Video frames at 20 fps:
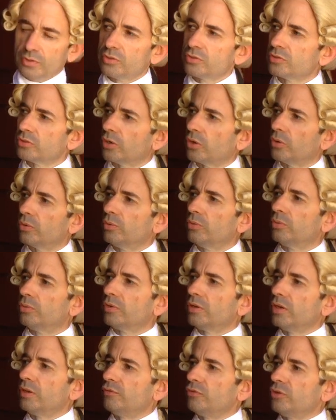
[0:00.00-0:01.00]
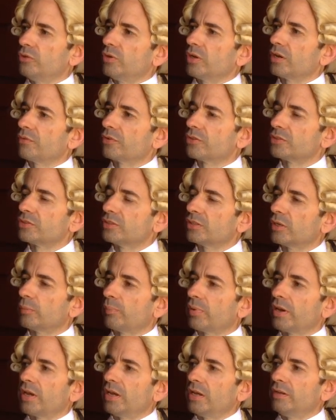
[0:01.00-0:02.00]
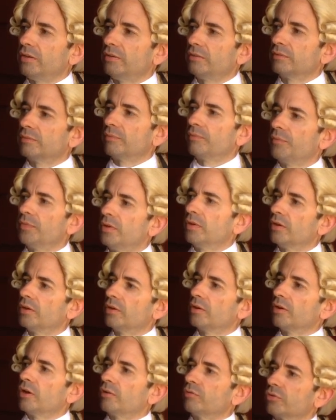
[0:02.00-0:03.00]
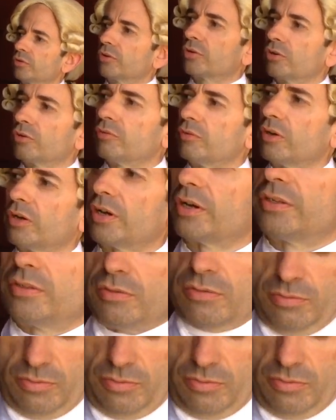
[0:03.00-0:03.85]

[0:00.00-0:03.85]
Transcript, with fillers: So if you ever see a painting of a cravat,